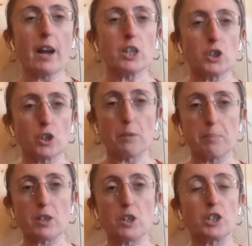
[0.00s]
enjoy it
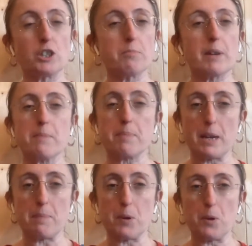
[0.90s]
because you meet
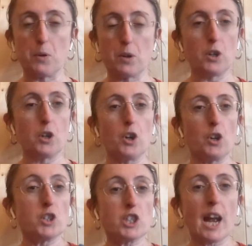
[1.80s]
people
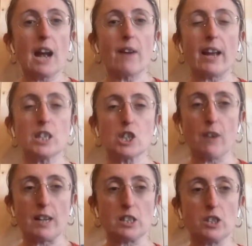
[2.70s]
who share that
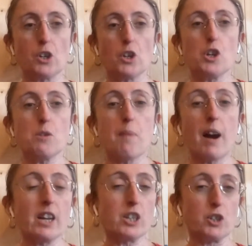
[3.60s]
interest. You
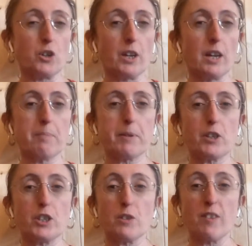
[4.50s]
might enjoy it
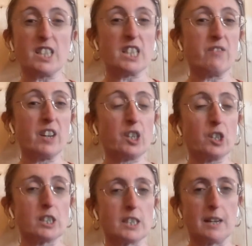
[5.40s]
because you're actually really
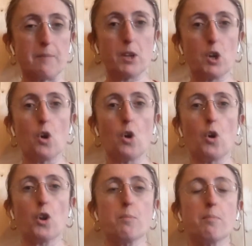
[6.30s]
good at it.
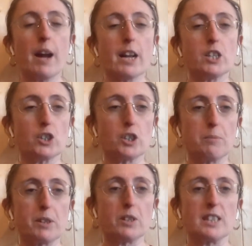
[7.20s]
Or you might enjoy it
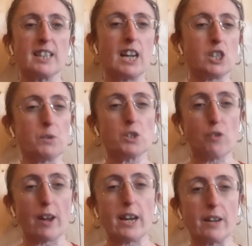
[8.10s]
because of the actual
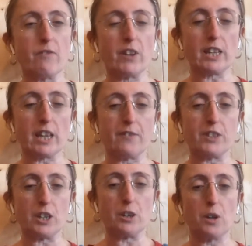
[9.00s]
adrenaline that it
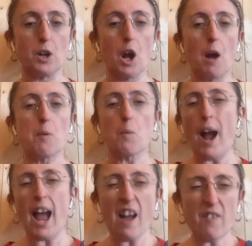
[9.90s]
gives you. But
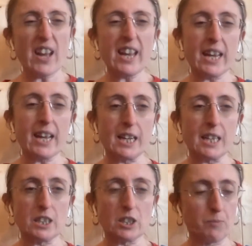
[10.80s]
whatever
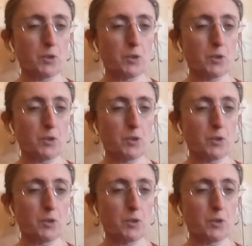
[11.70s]
it is,